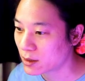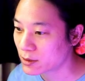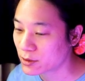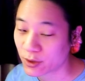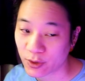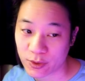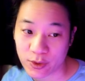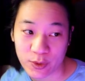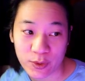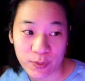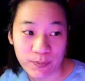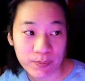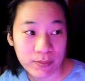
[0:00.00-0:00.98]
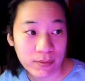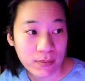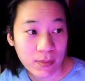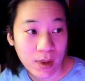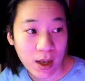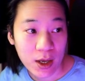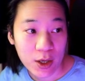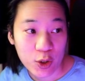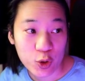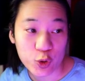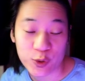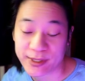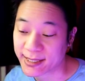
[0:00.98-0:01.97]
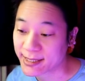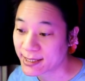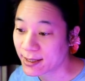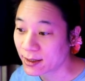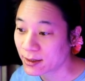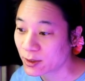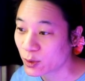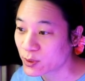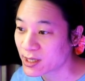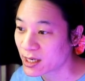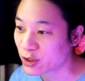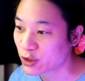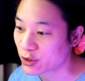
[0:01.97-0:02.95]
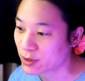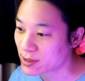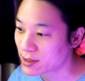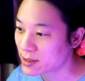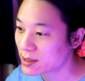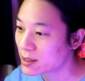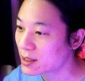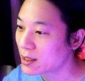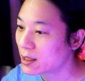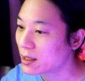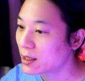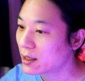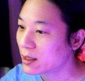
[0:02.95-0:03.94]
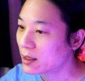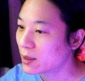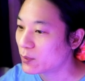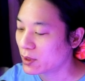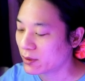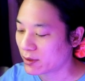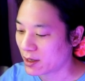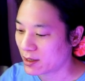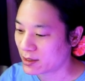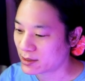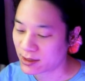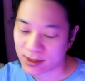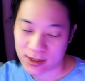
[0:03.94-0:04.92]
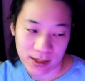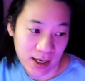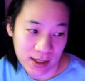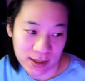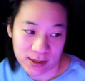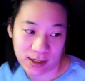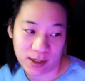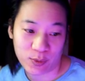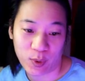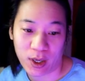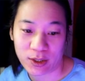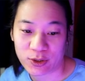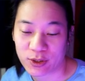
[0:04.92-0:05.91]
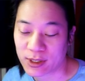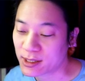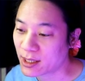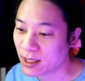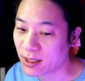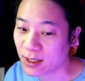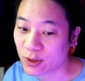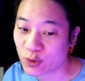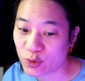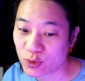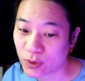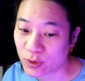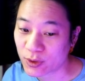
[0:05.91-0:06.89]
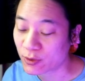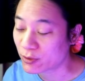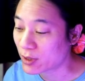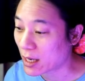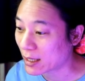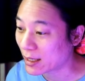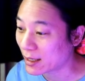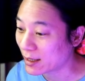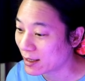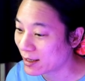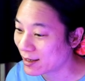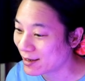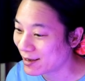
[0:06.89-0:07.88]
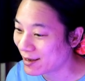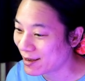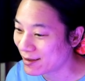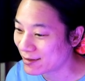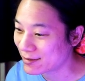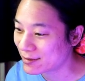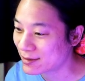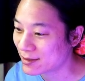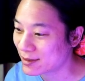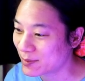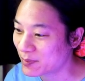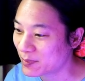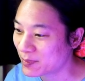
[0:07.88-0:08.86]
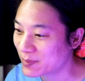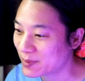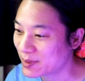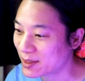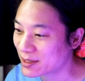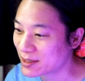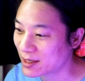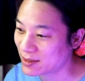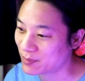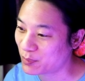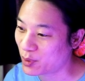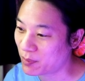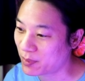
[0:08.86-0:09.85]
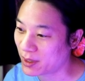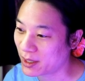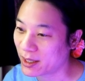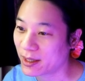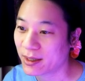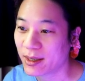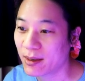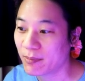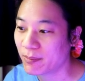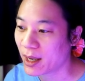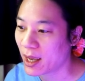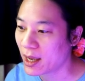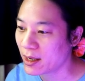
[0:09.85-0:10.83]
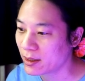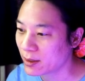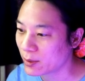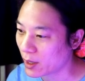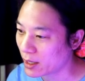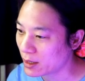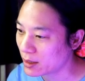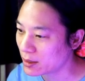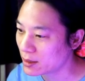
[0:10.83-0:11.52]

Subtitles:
Sudoku using Snyder notations. One of these days, I will actually say the intro correctly and get started properly. But anyway,